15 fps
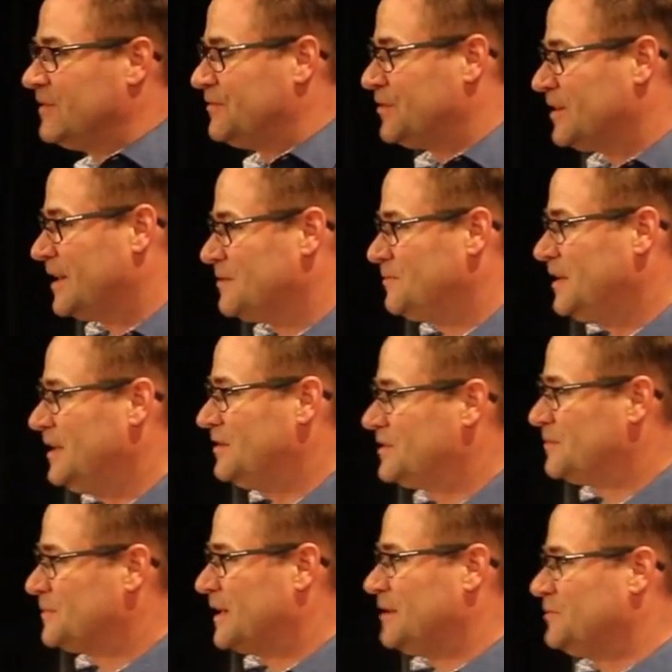if you're like me,
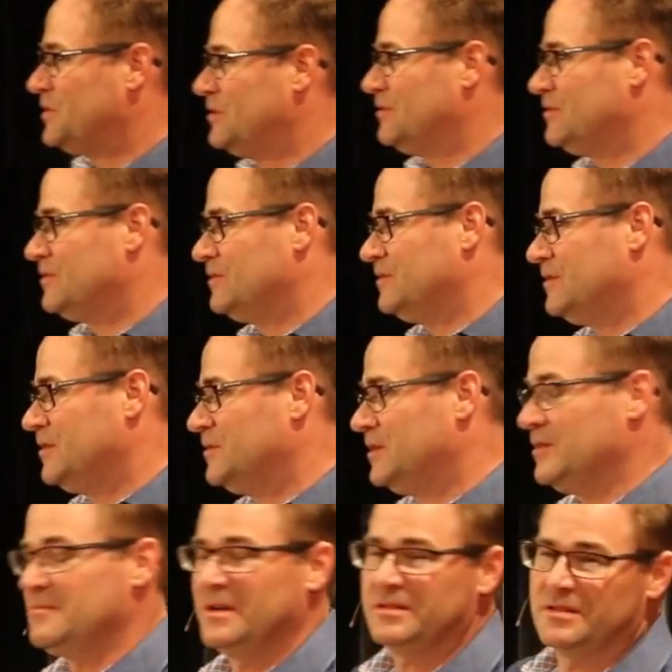sometimes you
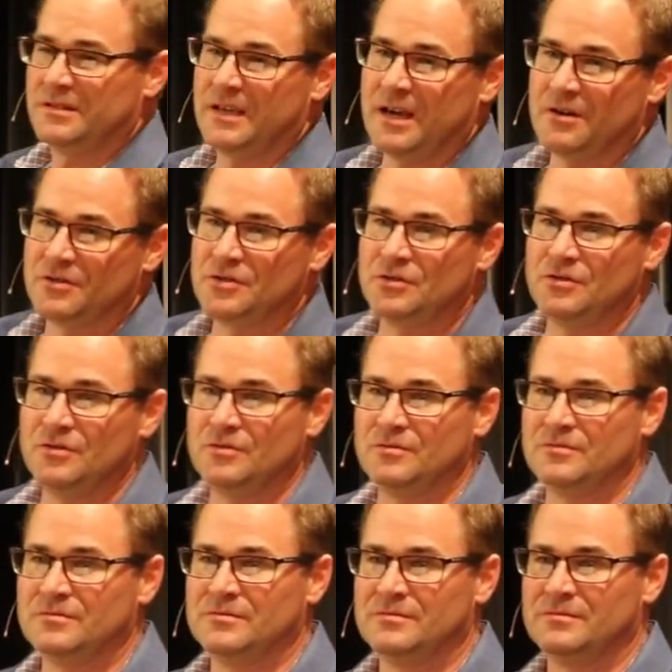miss a day or two